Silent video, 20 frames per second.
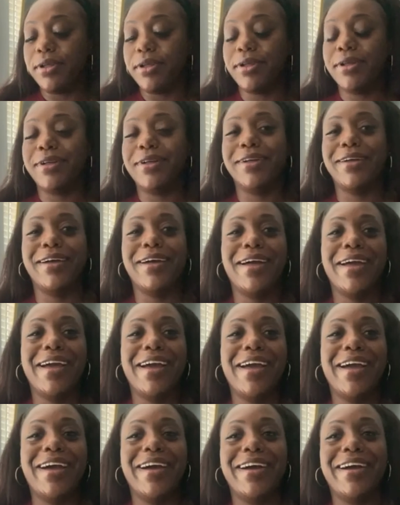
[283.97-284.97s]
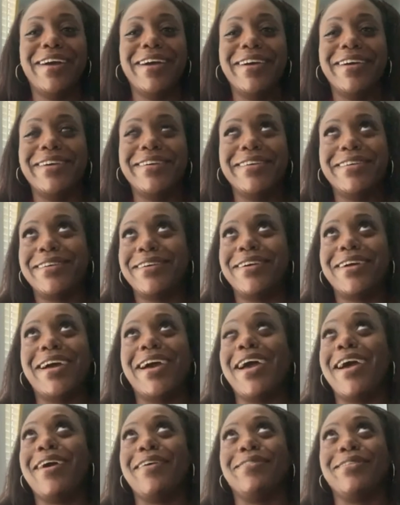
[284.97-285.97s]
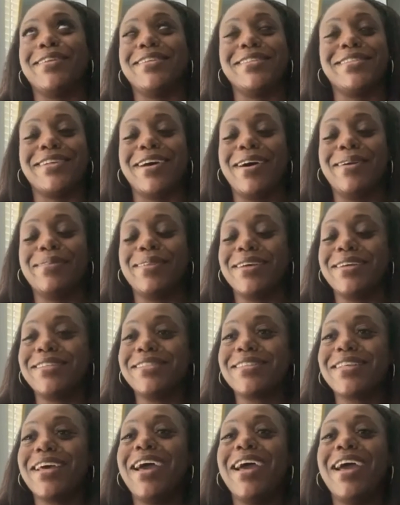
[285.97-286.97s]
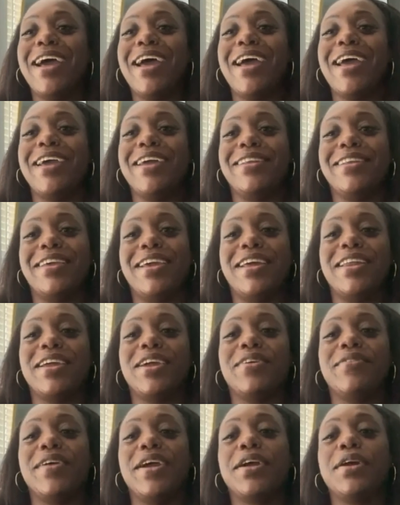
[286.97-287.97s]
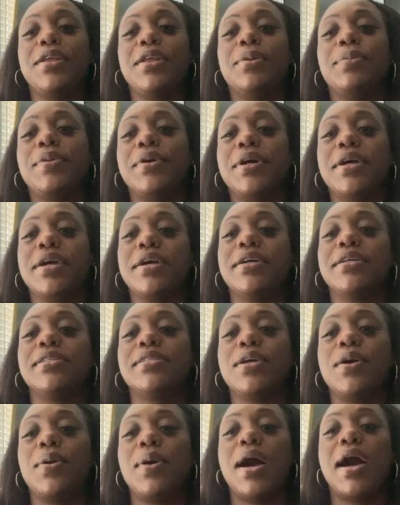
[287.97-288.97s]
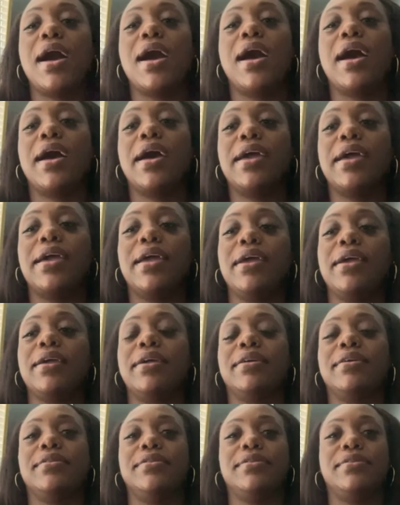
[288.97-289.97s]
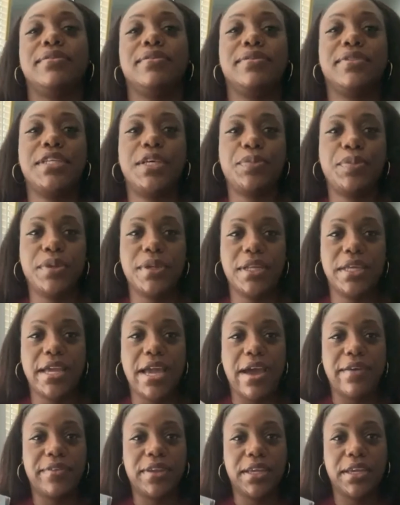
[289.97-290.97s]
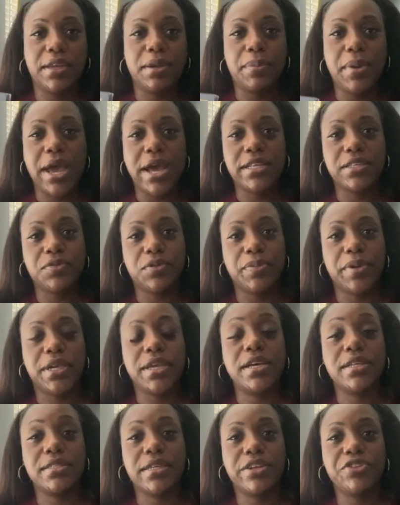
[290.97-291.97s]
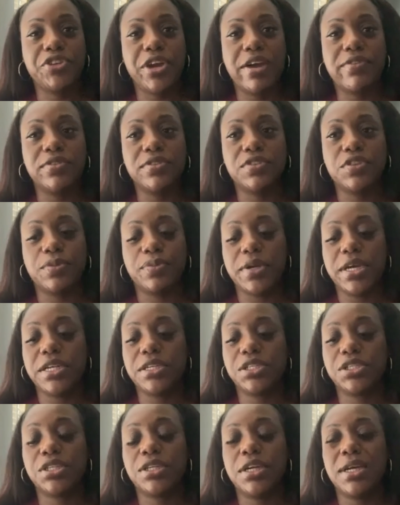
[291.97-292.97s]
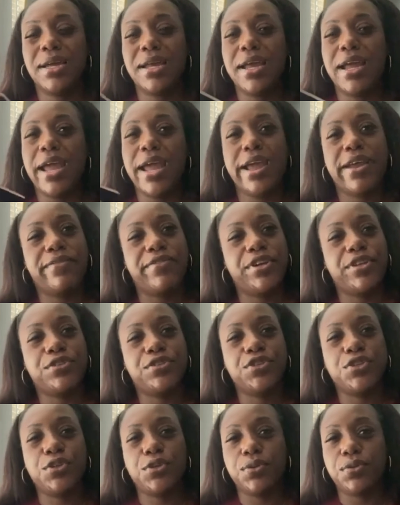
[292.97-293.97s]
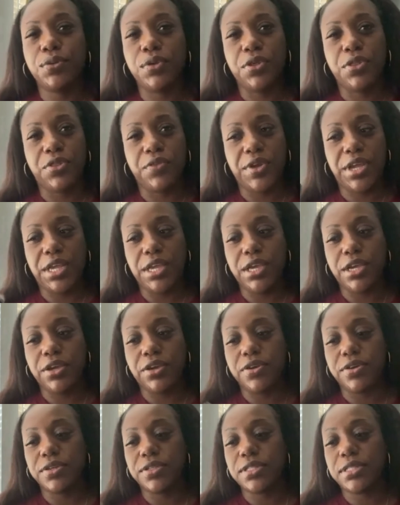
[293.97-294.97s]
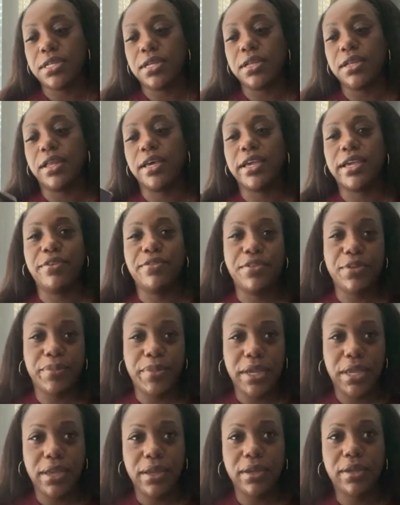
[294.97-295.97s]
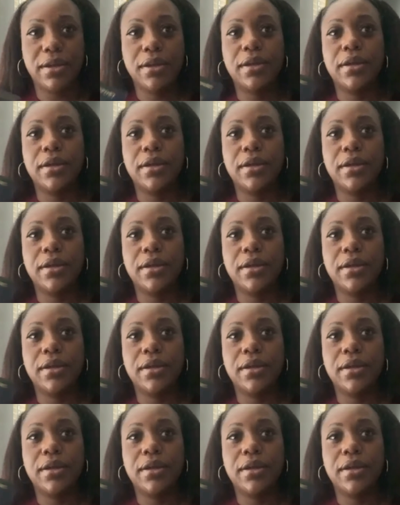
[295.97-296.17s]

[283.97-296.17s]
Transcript: I have to stop this. And getting a regular book. So I typically have to get a passport because I travel so much every 2 to 3 years. Lucky for me,